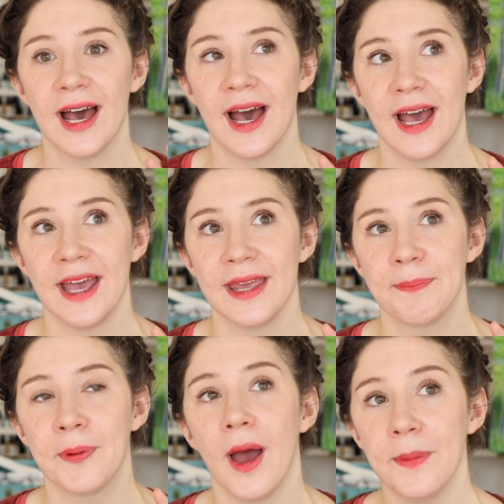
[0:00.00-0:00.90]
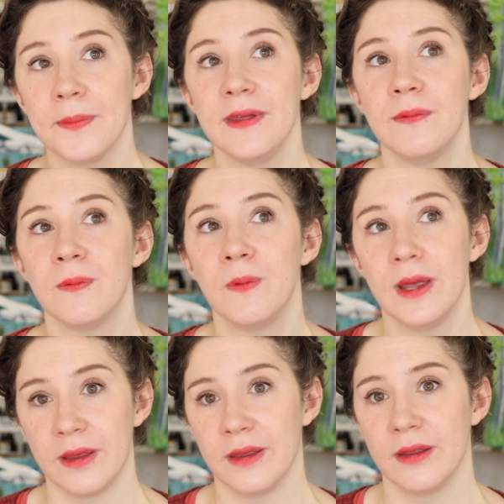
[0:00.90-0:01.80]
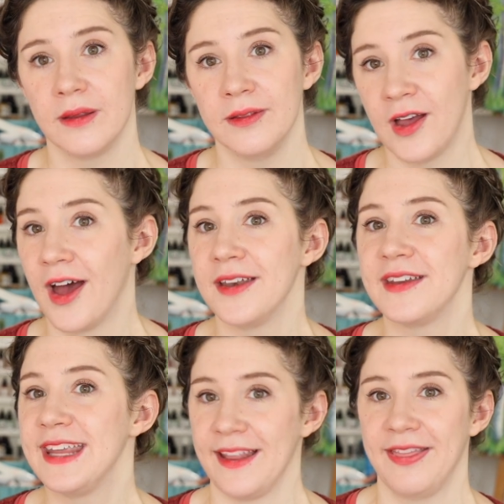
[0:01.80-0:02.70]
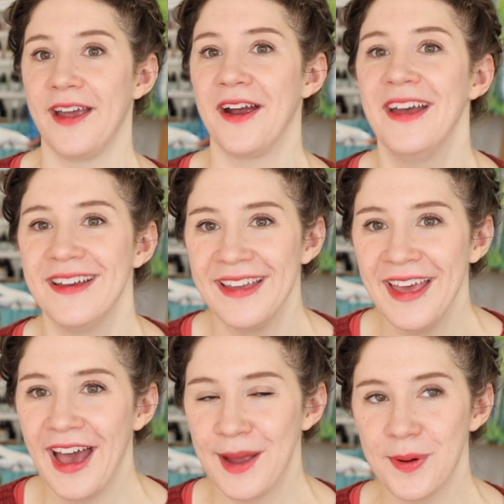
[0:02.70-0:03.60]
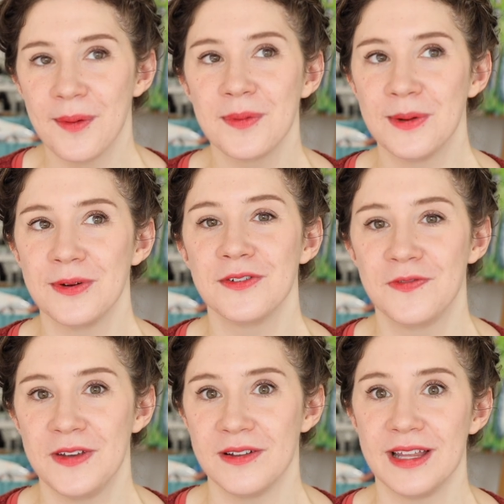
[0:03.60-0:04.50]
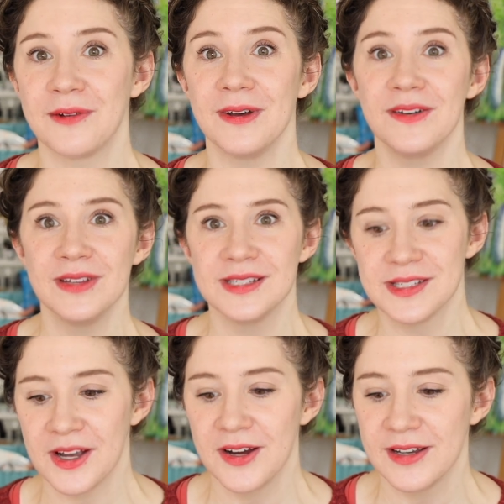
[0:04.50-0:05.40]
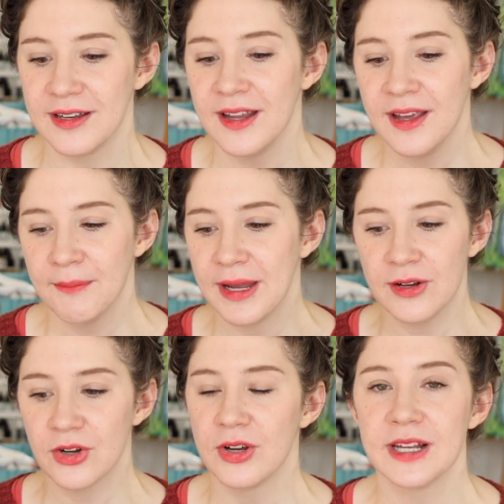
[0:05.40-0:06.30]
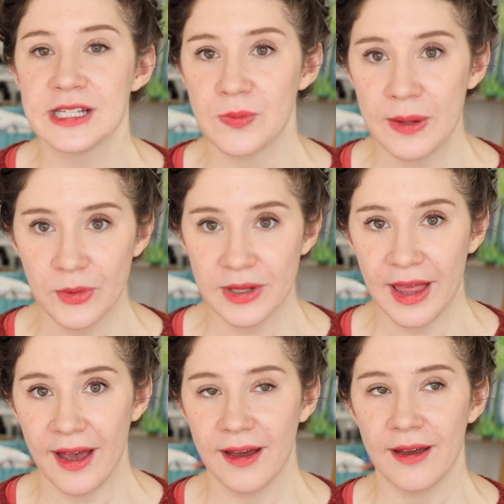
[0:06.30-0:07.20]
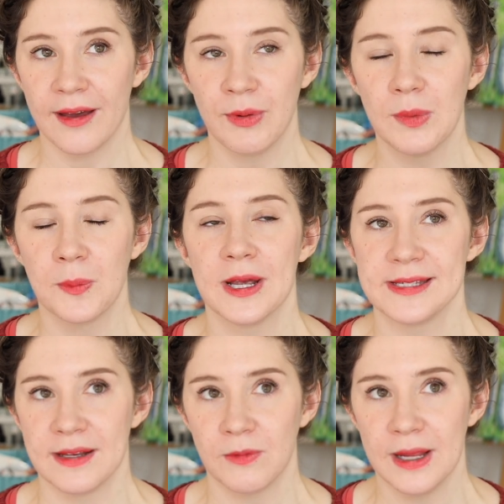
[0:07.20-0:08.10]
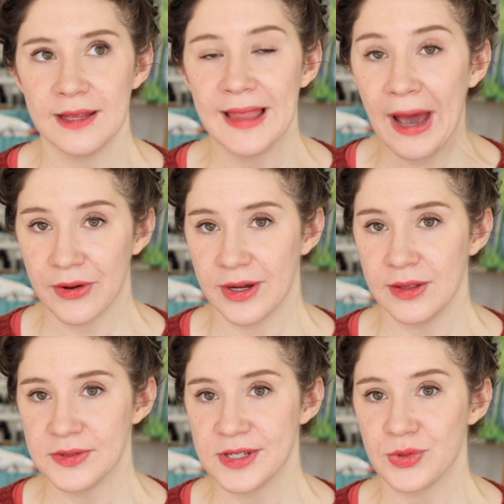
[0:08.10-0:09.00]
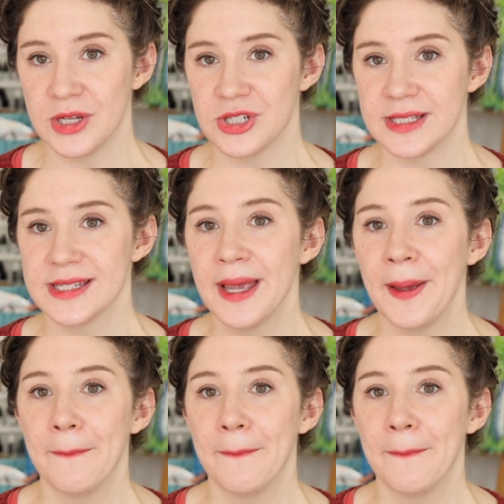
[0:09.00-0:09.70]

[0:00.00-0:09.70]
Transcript: I probably will not get there. I probably will feel like, wow, this is hard. And my inner critic is way more, loud, uh, way more present, way louder in those situations.